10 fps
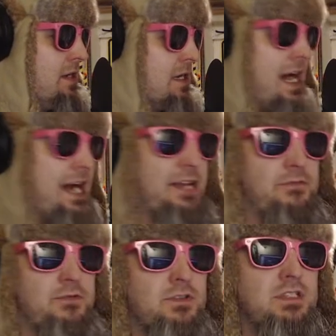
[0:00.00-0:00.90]
kind
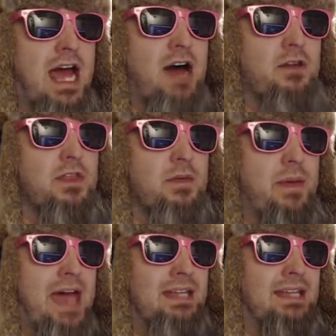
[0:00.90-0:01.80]
of down the
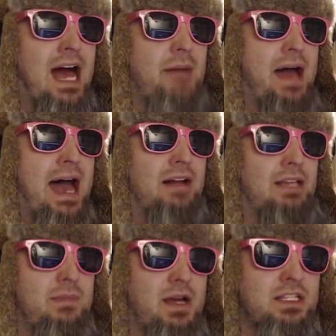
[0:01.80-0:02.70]
BandLab
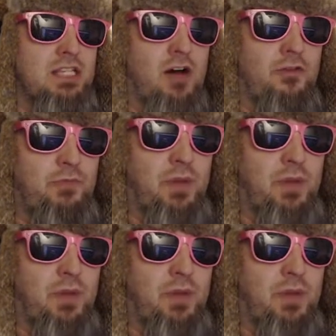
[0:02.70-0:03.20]
alley myself,